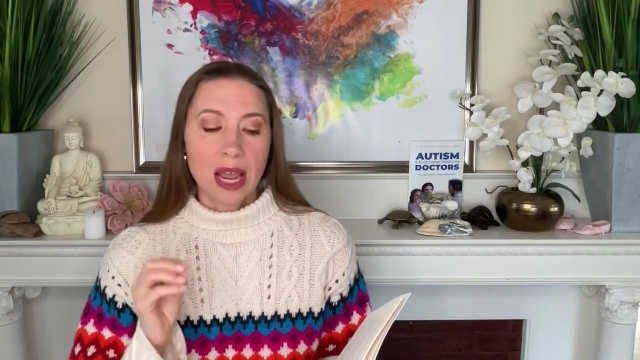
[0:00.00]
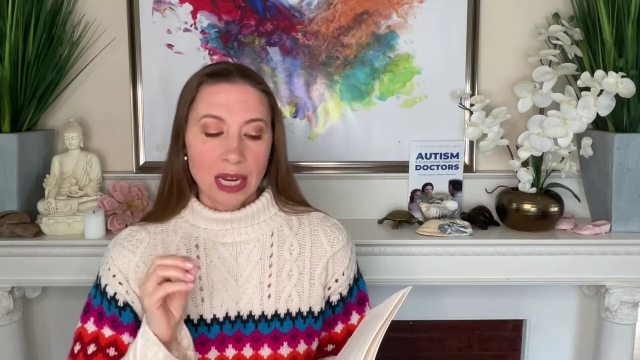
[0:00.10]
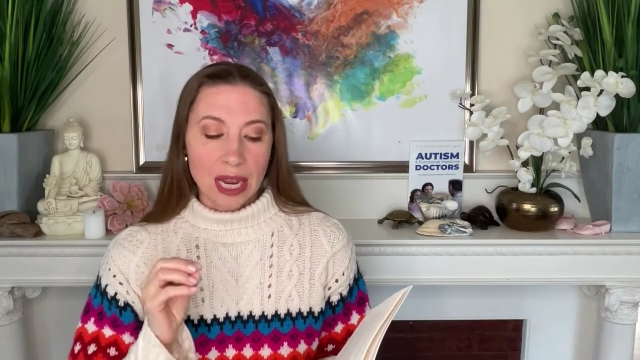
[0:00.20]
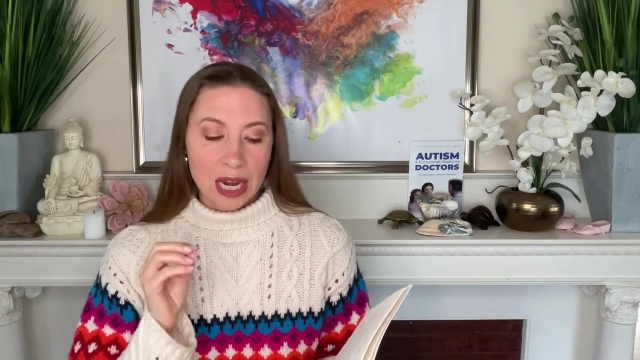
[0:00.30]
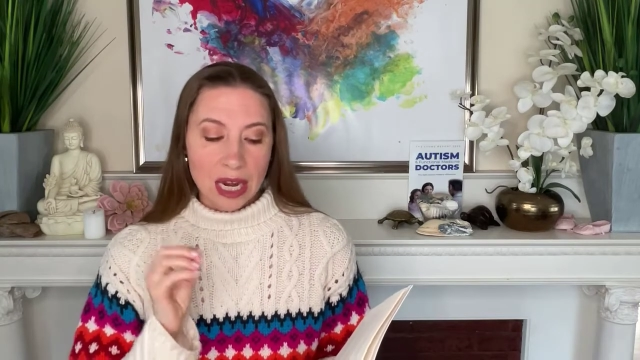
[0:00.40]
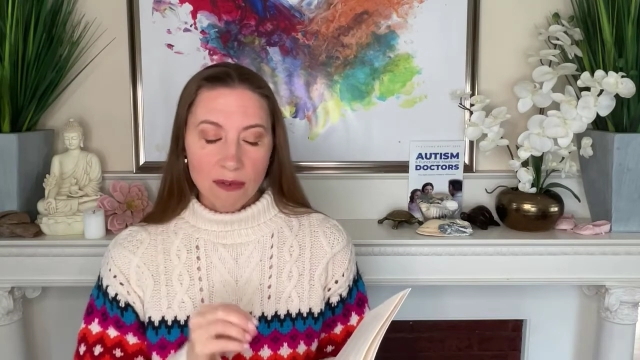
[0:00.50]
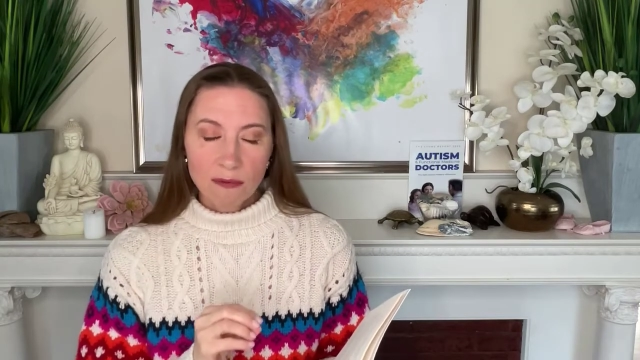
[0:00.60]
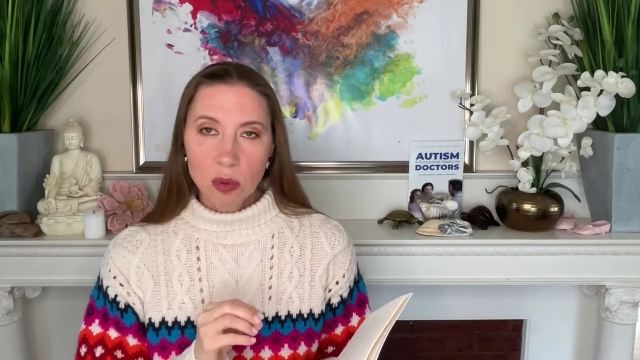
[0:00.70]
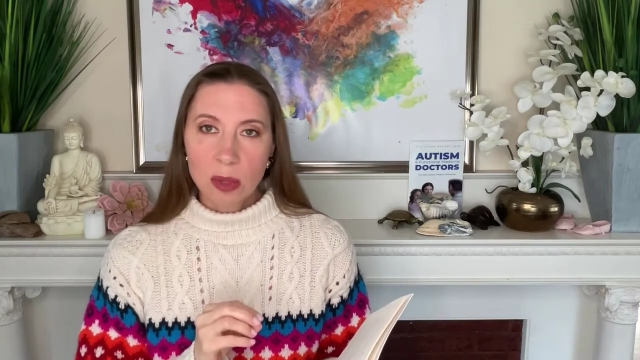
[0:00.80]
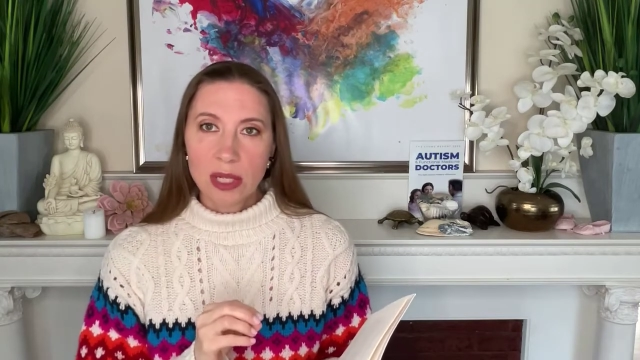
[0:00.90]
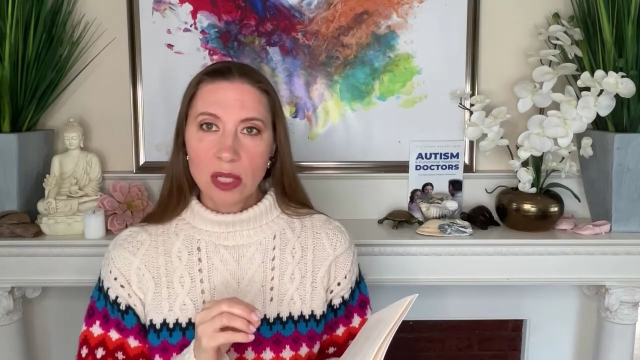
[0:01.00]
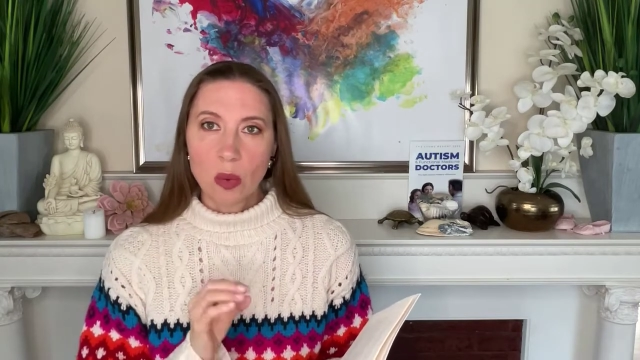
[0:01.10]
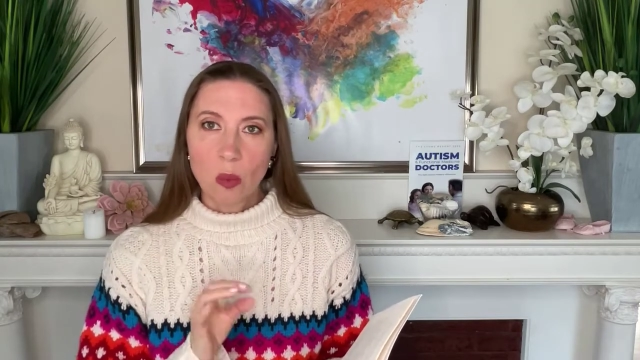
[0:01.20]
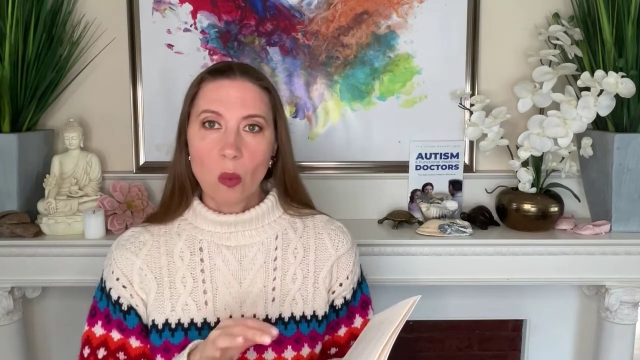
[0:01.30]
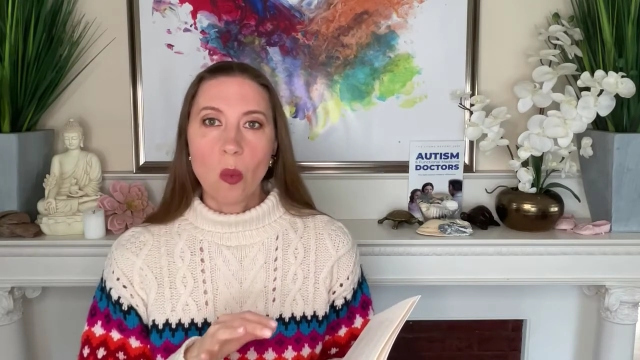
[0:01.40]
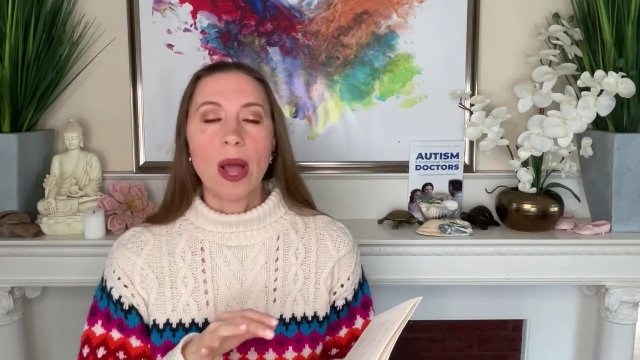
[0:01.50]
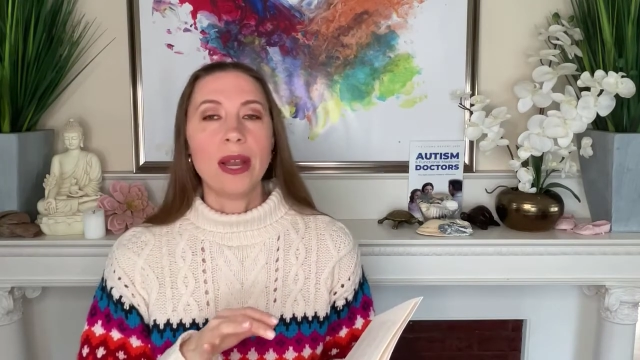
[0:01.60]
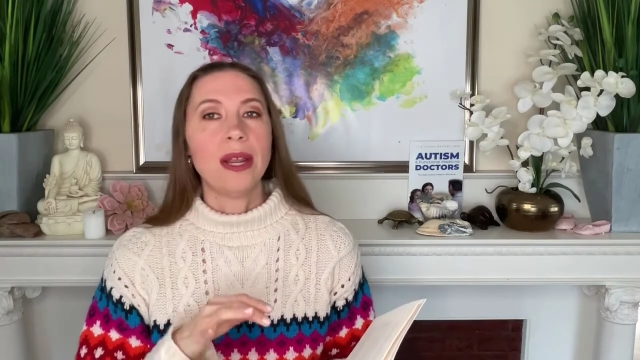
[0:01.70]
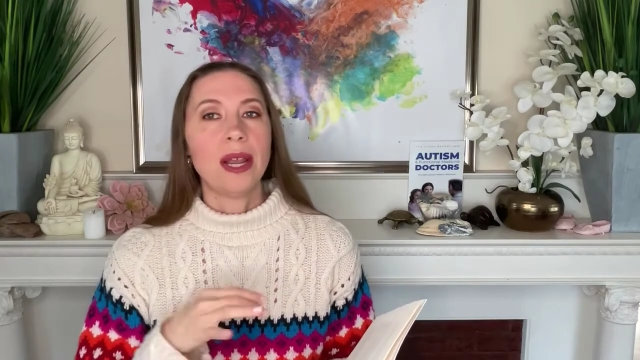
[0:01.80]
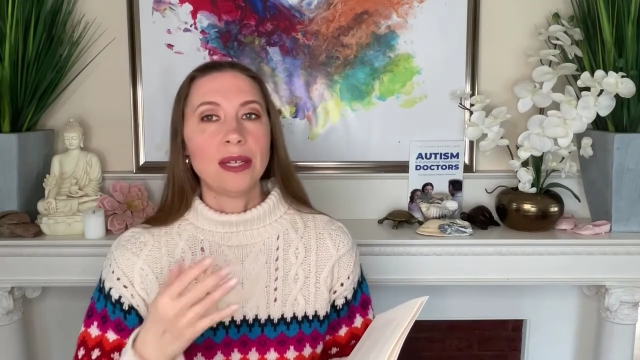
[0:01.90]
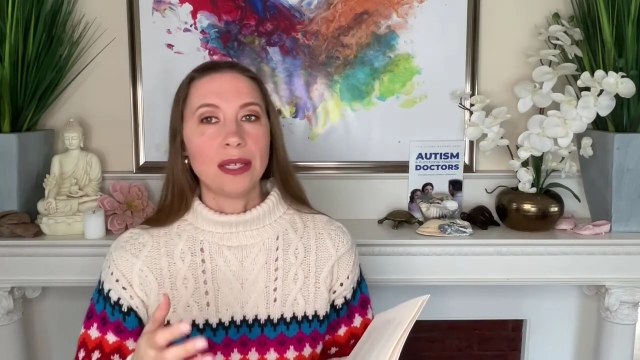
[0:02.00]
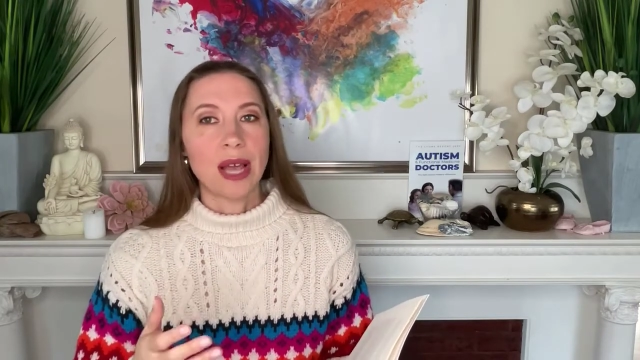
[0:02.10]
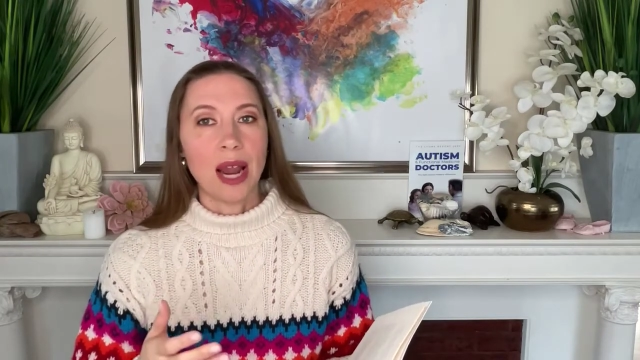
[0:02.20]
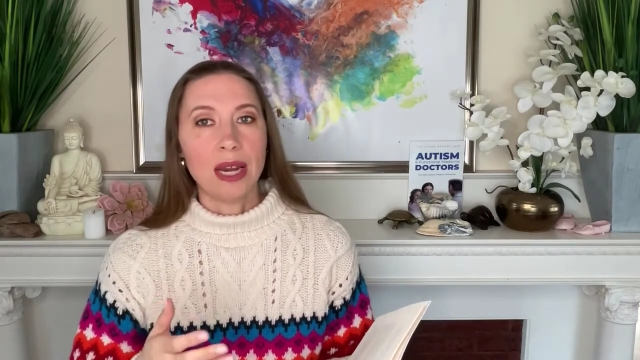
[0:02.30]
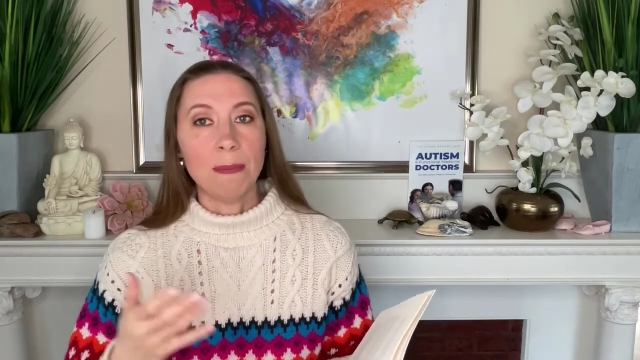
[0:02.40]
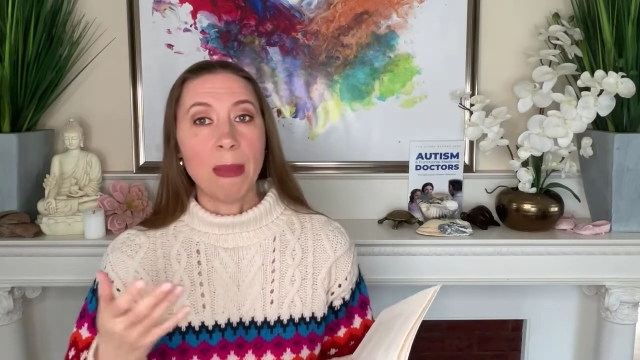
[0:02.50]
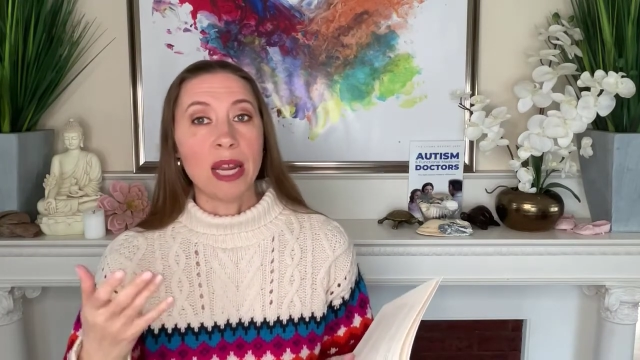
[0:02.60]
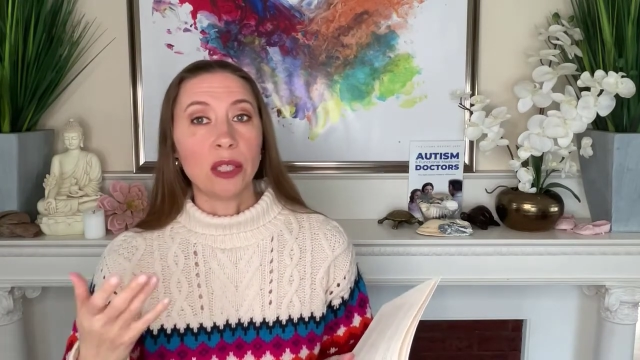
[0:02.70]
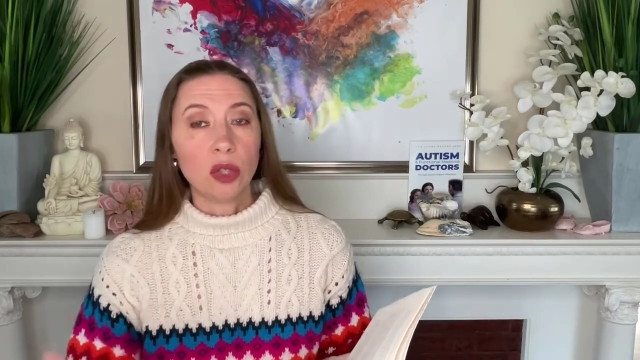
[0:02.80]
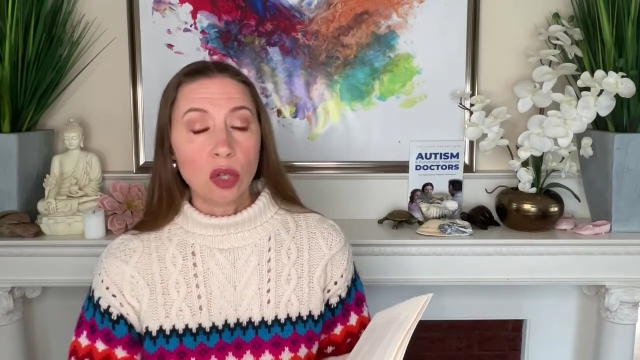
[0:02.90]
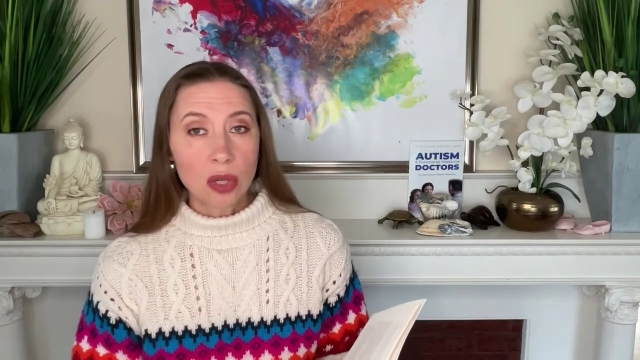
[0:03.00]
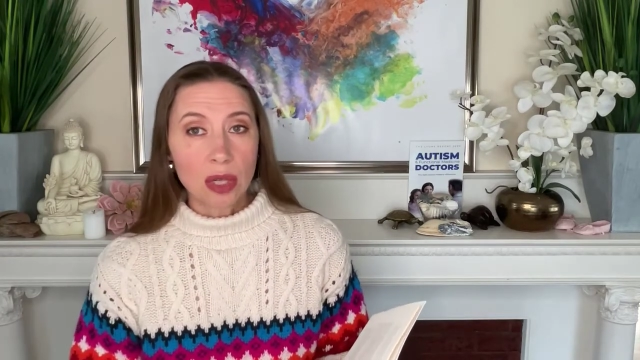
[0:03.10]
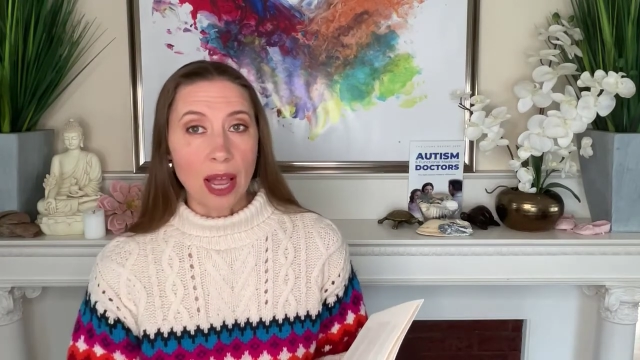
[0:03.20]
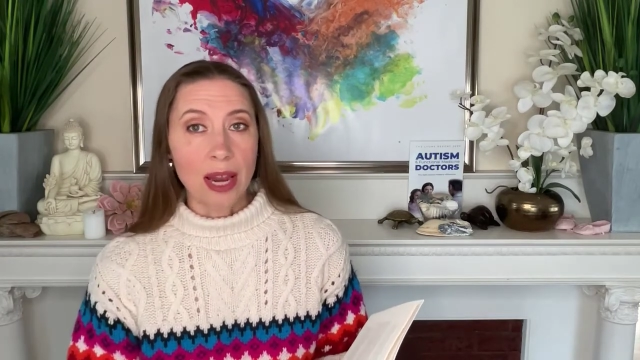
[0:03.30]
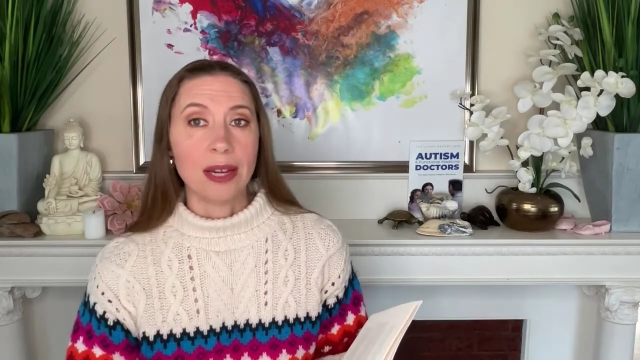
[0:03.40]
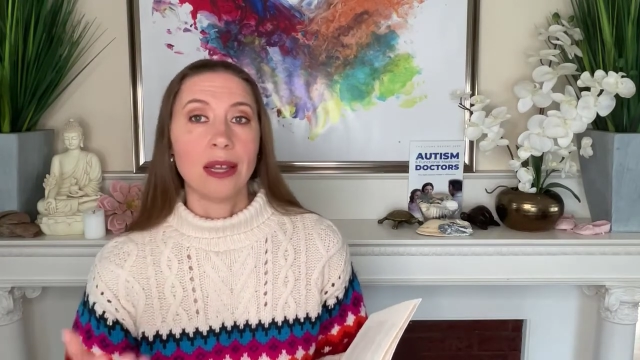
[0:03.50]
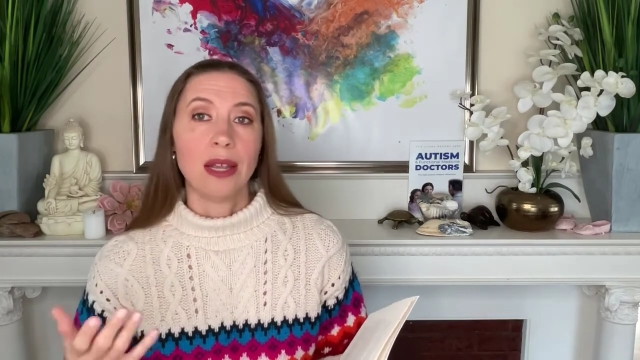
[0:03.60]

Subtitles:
can influence what anxiety might look like